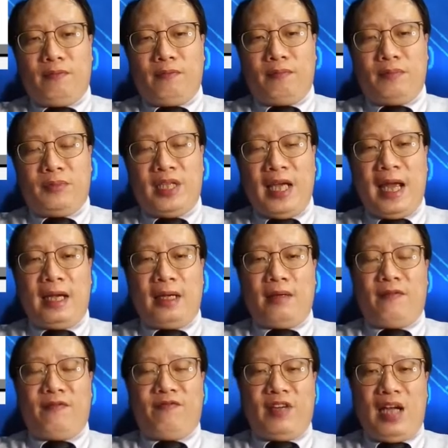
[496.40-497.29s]
DAQ
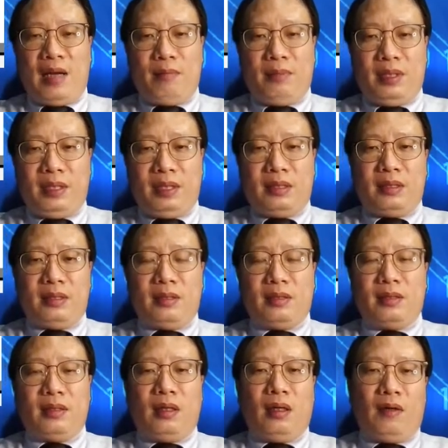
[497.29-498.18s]
families
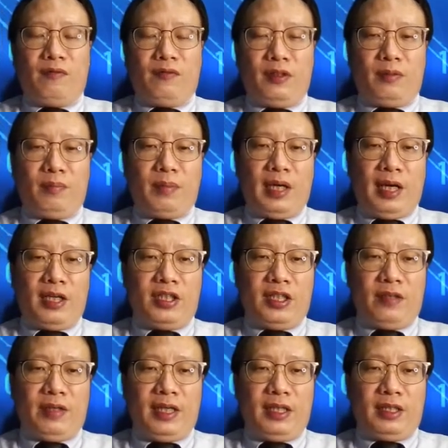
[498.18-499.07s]
offered by
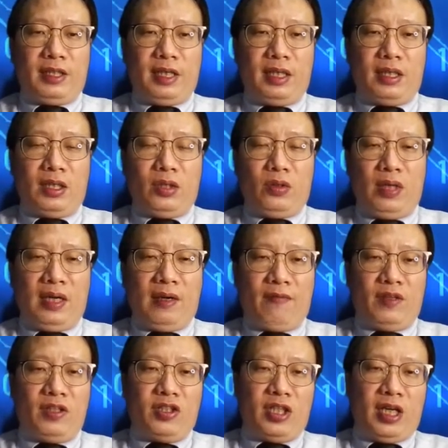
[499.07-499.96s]
Jytek. You
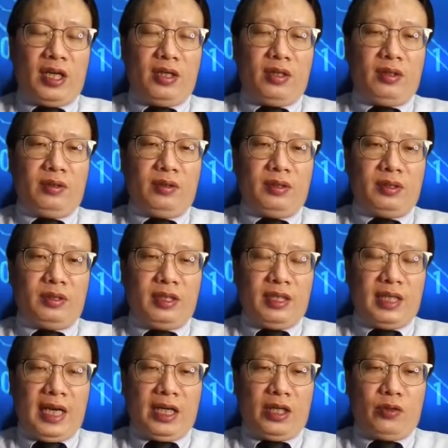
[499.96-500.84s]
have a general
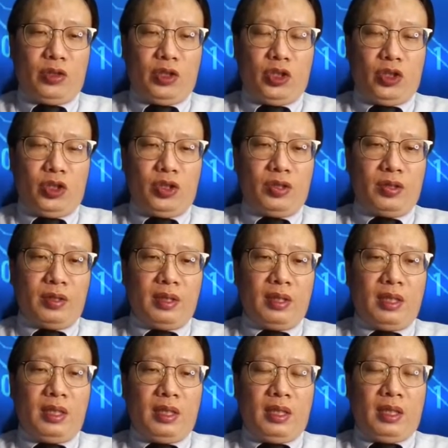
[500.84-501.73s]
data acquisition
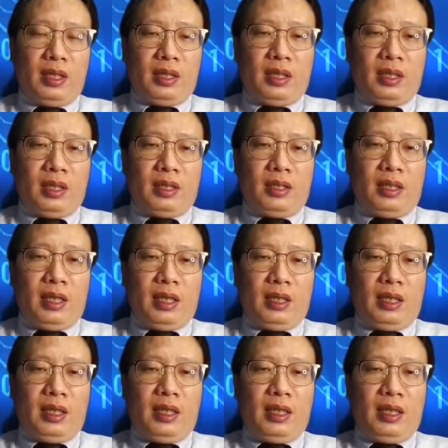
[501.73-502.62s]

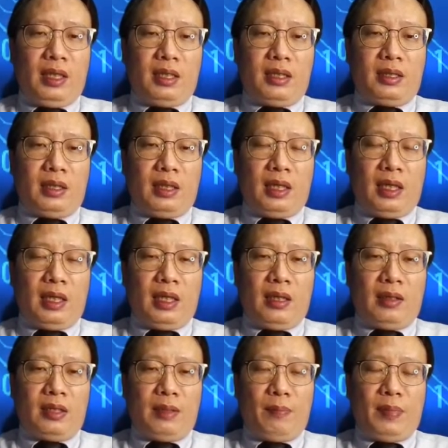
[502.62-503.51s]
that is
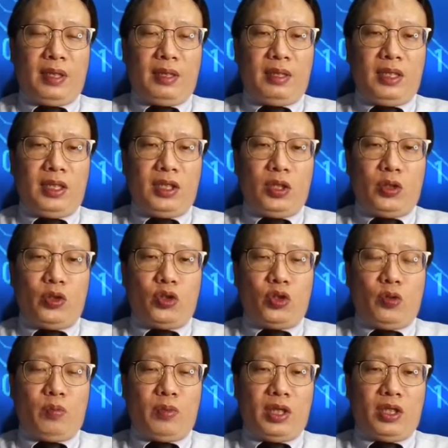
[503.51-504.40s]
typically
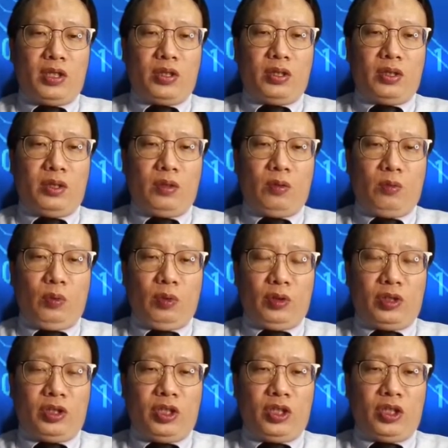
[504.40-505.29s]
used to measure
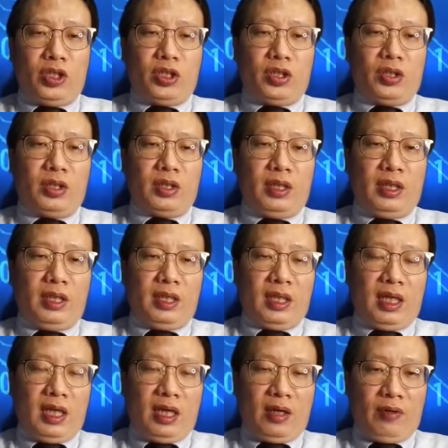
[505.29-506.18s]
voltage and
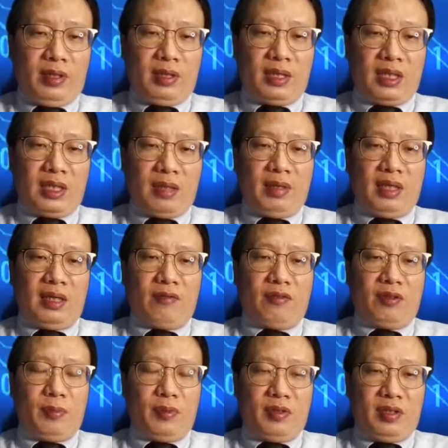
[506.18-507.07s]
current coming
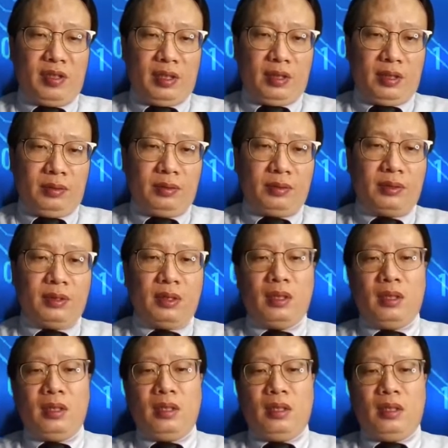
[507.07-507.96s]
up from the signal.
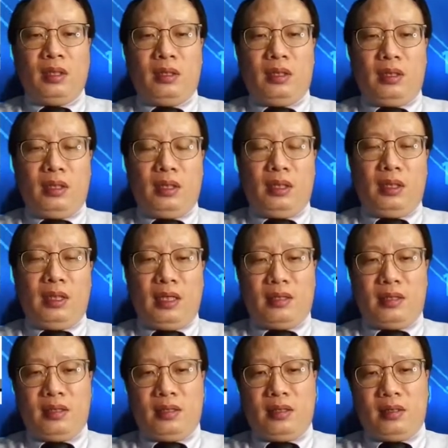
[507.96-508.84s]
It
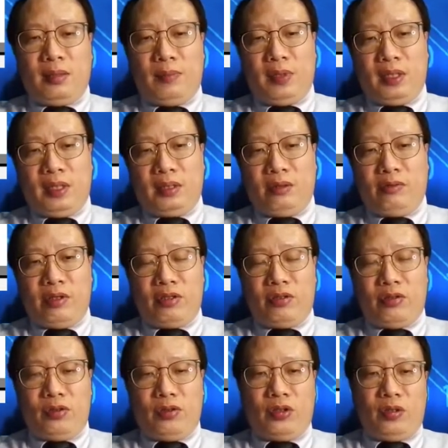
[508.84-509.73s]
has typical
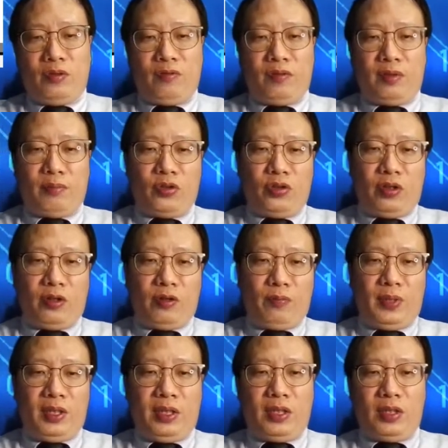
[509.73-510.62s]
resolution from
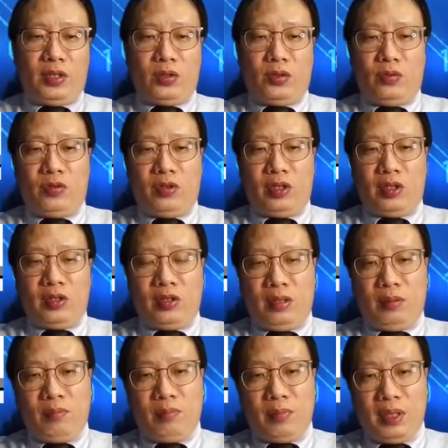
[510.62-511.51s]
12-bit to
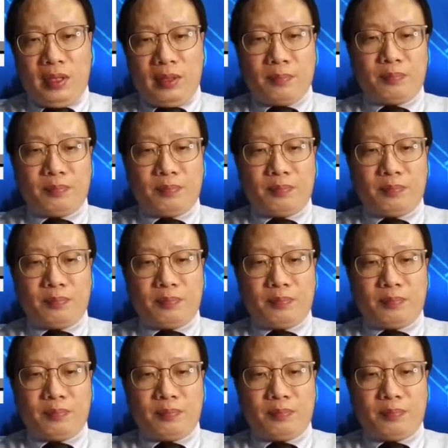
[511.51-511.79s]
16-bit.